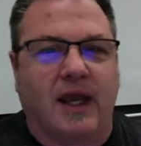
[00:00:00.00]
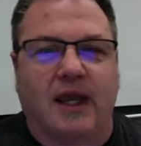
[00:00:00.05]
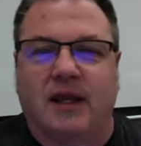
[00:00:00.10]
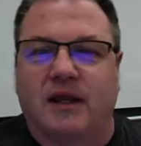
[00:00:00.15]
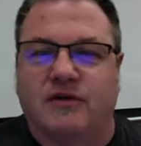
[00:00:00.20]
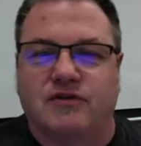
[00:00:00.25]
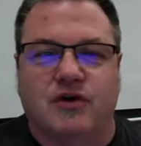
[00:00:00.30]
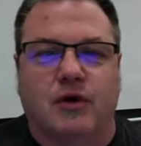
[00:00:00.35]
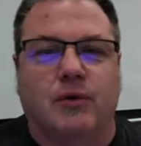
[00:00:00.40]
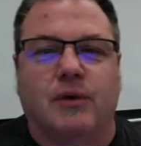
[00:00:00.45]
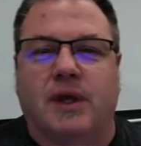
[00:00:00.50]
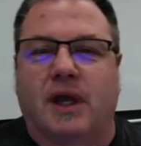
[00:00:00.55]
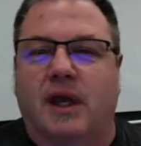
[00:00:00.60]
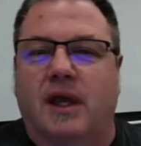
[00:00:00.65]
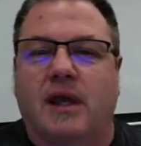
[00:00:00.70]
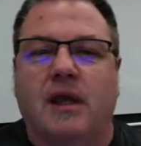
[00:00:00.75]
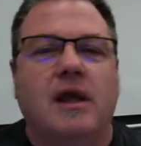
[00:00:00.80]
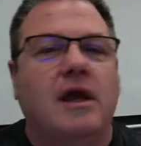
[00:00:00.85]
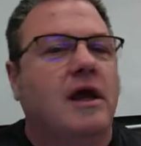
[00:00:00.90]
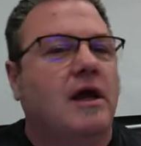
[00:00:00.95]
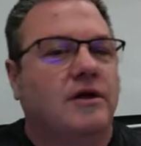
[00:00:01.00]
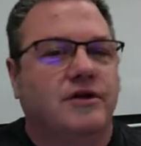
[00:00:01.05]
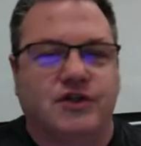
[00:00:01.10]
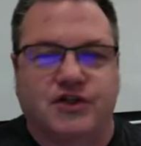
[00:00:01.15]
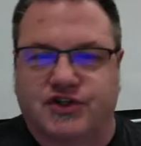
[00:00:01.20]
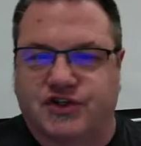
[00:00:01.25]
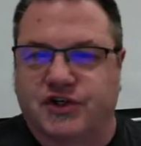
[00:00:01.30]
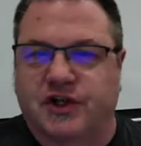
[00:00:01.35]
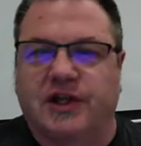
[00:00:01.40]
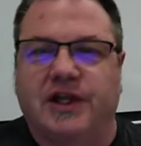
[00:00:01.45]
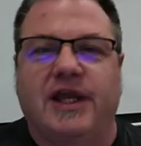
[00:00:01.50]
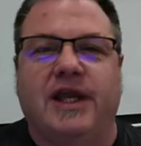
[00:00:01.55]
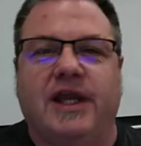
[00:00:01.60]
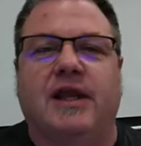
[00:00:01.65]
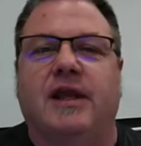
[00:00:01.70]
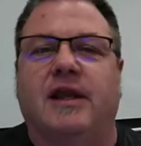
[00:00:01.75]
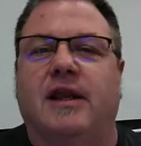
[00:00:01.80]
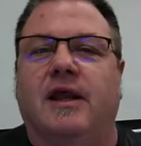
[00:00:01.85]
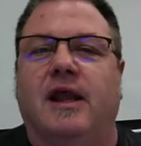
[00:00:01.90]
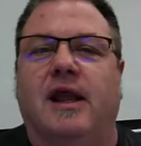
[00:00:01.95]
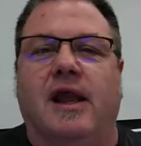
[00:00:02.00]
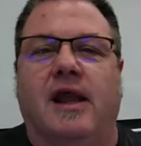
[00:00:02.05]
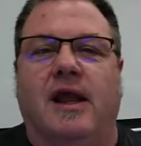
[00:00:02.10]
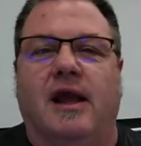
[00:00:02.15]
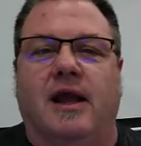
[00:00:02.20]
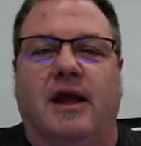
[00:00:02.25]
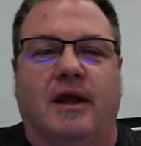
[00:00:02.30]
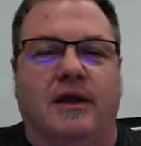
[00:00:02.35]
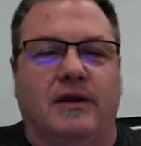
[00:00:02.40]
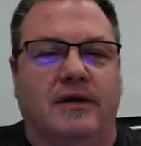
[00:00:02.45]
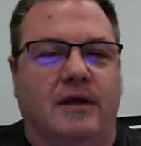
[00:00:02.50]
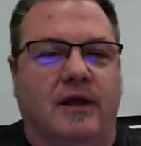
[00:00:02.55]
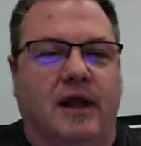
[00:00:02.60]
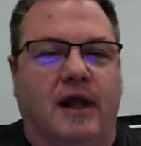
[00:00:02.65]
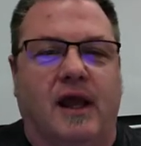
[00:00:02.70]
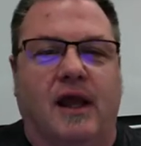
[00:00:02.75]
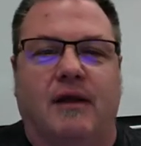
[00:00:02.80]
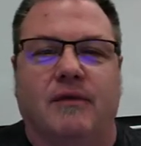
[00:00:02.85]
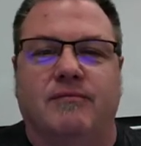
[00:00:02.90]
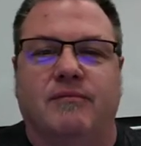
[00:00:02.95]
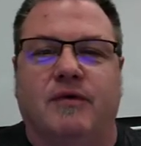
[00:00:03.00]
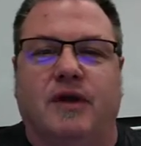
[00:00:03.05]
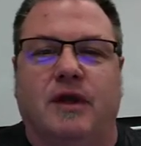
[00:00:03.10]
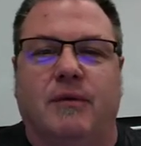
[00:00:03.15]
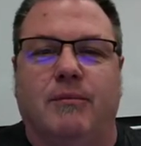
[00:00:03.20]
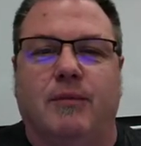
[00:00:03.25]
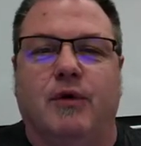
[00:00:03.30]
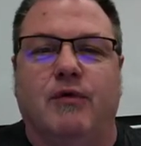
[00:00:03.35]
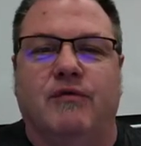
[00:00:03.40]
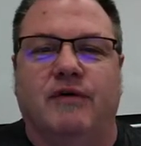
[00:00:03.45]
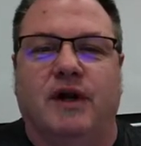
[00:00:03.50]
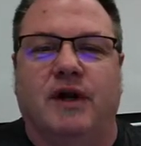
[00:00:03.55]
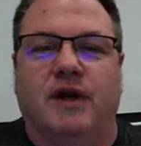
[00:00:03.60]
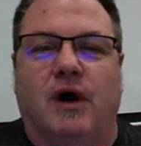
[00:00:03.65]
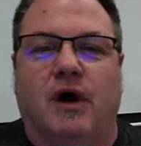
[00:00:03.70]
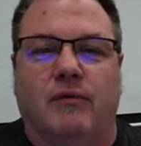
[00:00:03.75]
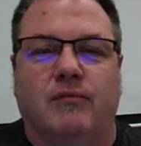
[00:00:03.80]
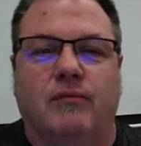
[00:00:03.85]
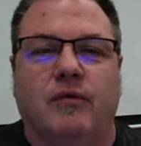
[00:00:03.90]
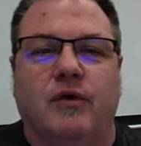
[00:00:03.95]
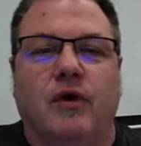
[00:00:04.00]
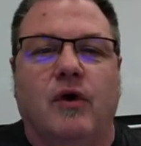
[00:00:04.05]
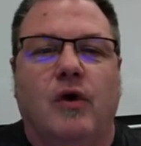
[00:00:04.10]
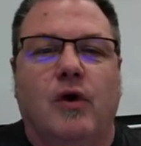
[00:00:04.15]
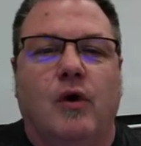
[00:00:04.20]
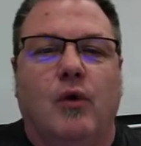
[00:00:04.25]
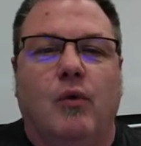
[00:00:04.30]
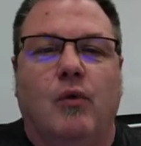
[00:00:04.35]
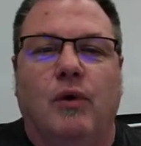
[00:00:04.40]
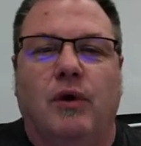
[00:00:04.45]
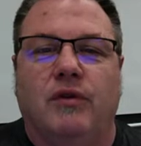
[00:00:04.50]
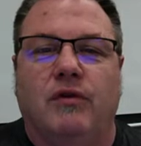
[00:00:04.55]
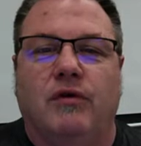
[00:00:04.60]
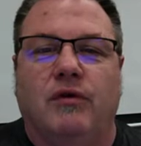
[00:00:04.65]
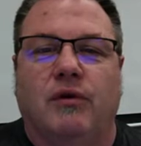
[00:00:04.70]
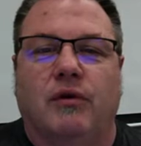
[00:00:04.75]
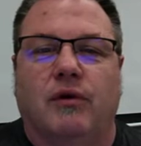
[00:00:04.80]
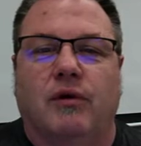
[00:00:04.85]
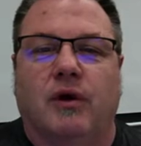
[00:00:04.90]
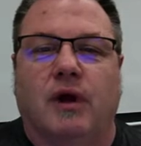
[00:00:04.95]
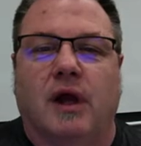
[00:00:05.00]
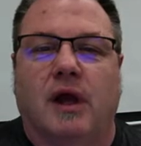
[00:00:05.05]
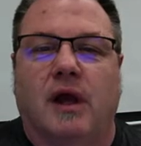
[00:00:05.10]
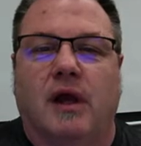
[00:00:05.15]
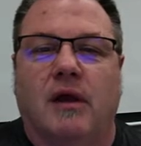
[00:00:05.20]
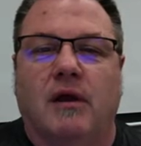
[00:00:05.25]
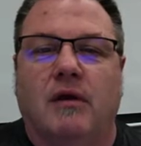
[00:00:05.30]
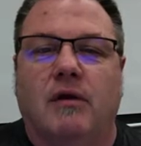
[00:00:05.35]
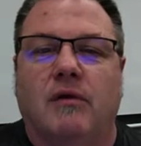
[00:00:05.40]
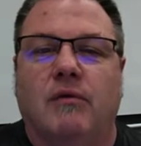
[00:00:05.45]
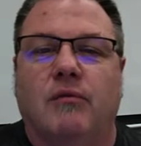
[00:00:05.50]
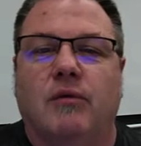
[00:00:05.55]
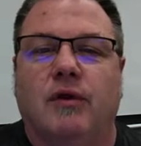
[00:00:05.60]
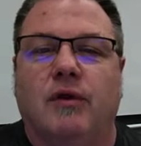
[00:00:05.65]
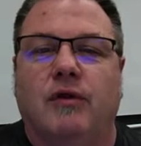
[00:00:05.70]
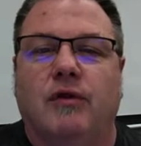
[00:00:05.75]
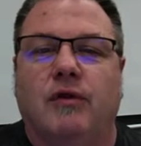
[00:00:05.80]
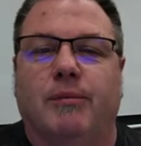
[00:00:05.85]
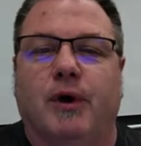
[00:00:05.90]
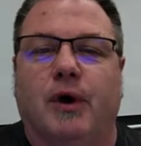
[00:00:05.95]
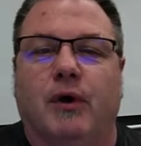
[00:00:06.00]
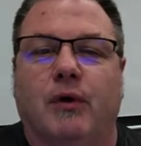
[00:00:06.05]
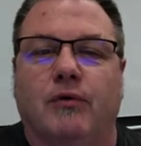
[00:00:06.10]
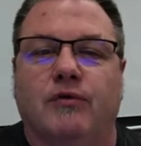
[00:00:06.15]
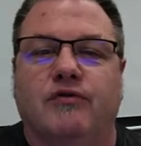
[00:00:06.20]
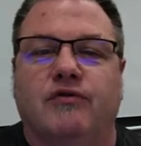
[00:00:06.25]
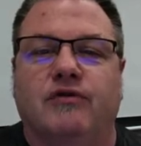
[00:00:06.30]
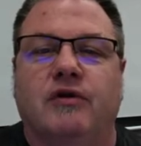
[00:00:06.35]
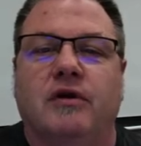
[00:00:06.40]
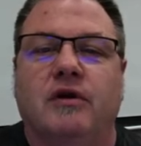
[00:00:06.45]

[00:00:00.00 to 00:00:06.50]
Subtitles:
And it's okay. Just delete it and keep moving on with your post.